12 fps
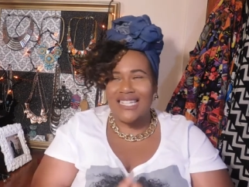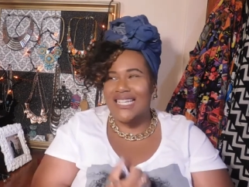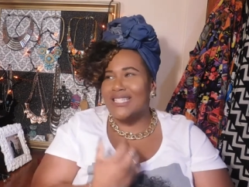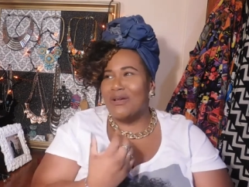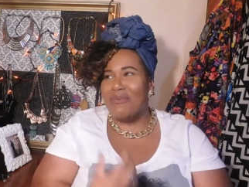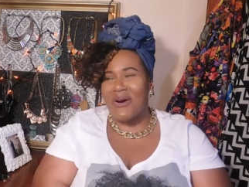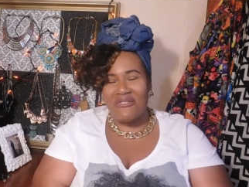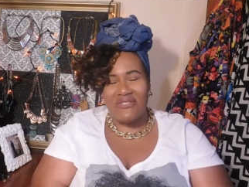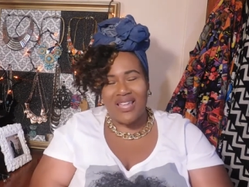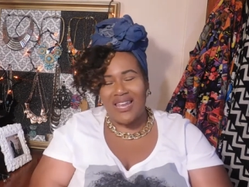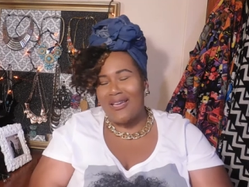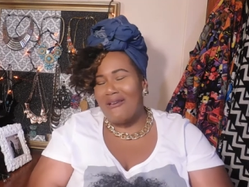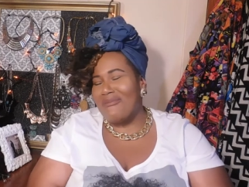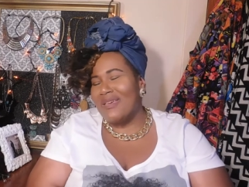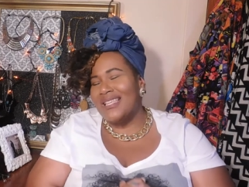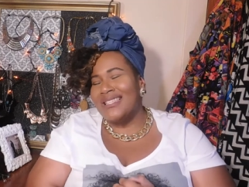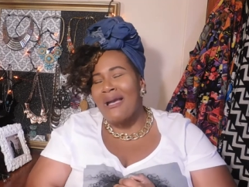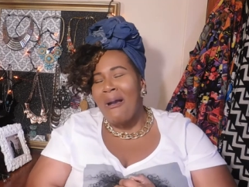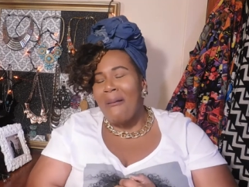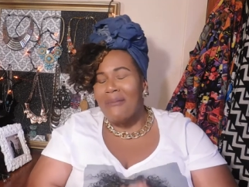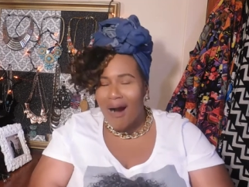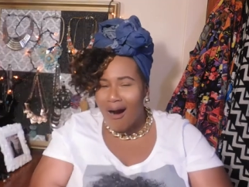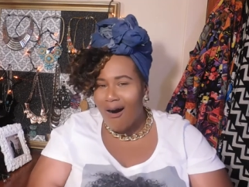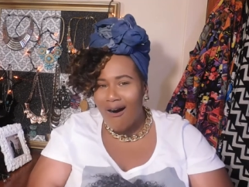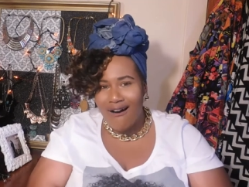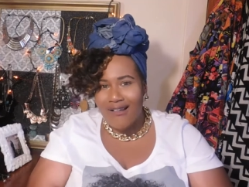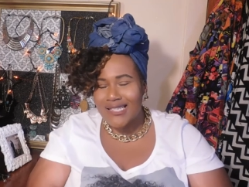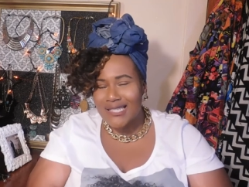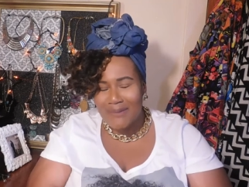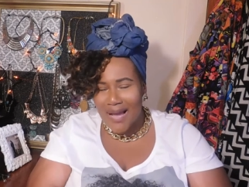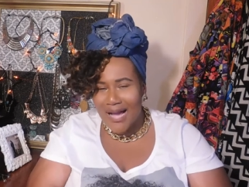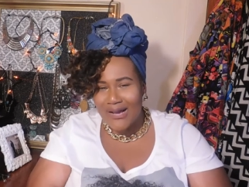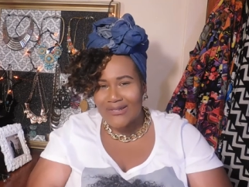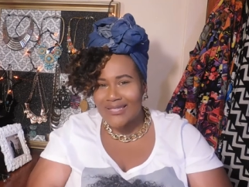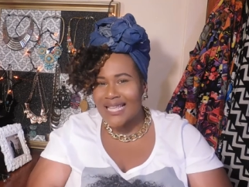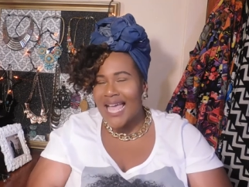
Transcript: It is the perfect layer piece. My heart smiles